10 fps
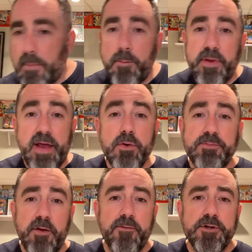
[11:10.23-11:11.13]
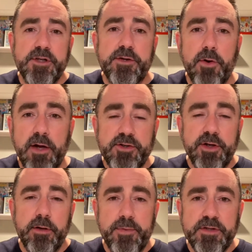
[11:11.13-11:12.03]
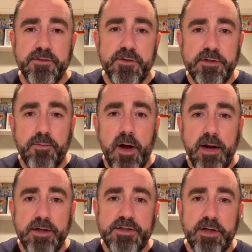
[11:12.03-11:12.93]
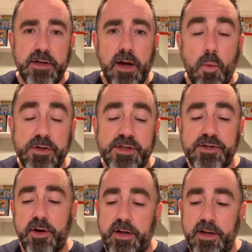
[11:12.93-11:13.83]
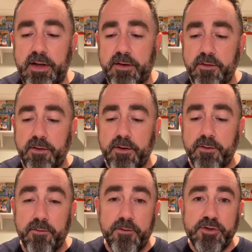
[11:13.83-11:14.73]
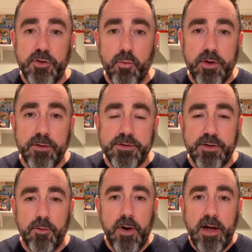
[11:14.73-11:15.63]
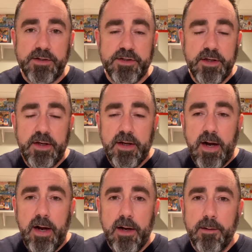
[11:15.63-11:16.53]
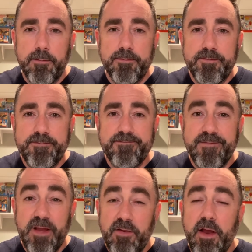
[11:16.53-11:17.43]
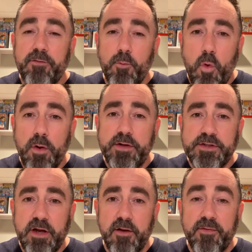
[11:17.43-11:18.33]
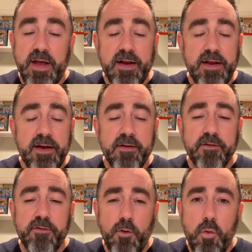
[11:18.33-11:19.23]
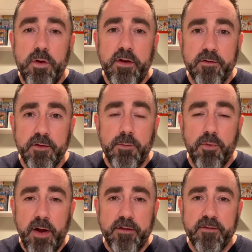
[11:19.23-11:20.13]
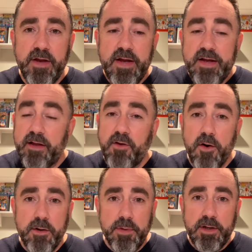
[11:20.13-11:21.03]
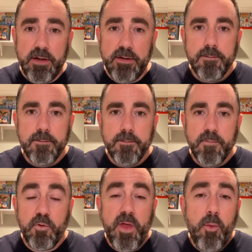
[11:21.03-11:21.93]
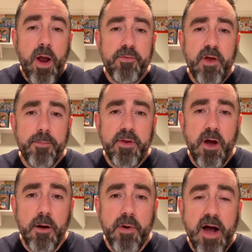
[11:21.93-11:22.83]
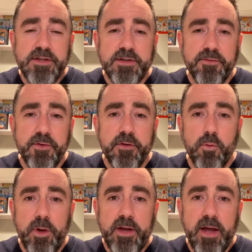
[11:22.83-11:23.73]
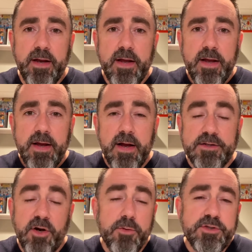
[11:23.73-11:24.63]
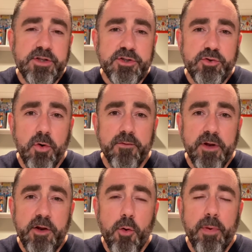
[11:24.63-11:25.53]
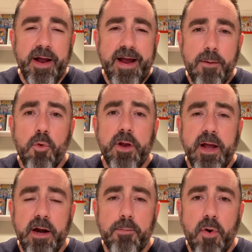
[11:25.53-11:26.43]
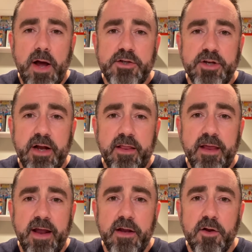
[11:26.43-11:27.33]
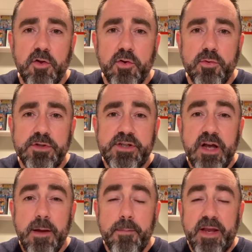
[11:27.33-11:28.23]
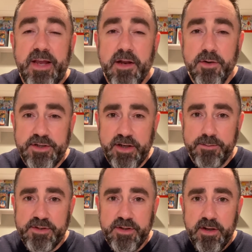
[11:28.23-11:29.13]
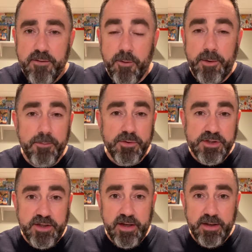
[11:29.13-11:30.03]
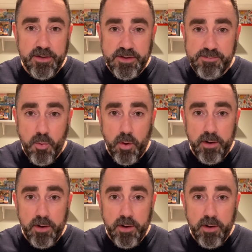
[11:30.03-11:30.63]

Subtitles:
But that was my first introduction into PCFun's products, and once I started getting into their fishing reels and their rods, they had some quality stuff, and it is so decently priced, it's hard to beat it. So that wraps up the unboxing for this weekend. Sorry it was such a short video, but I am working on a project that includes beginner tips for people just getting into the sport.